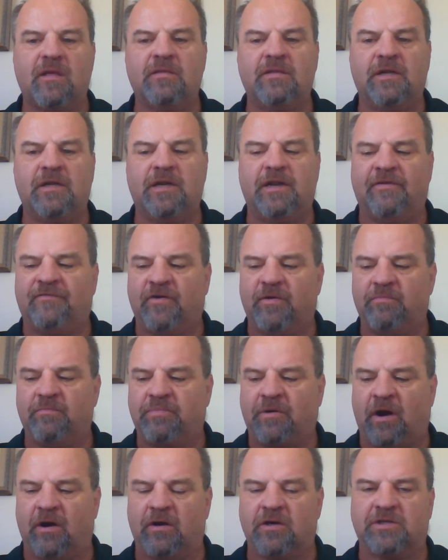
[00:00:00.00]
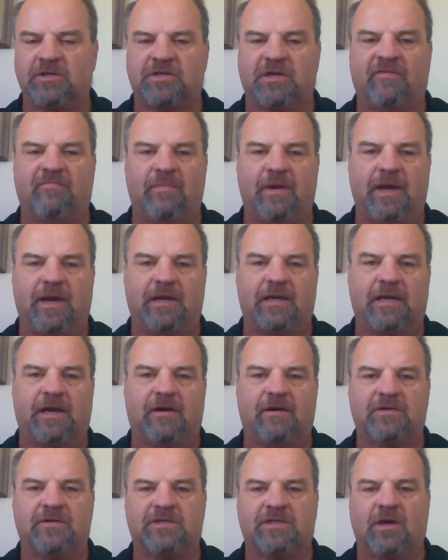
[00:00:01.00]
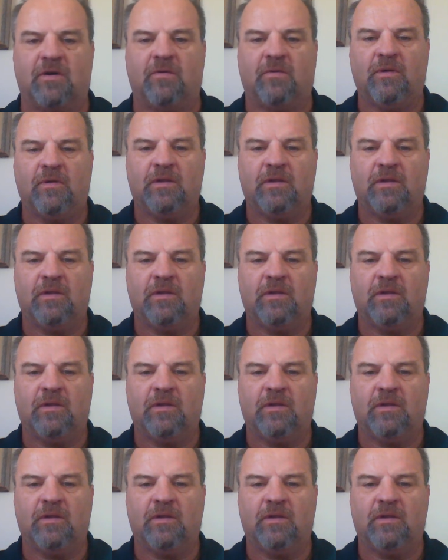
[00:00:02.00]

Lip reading: the different parts of Medicare. So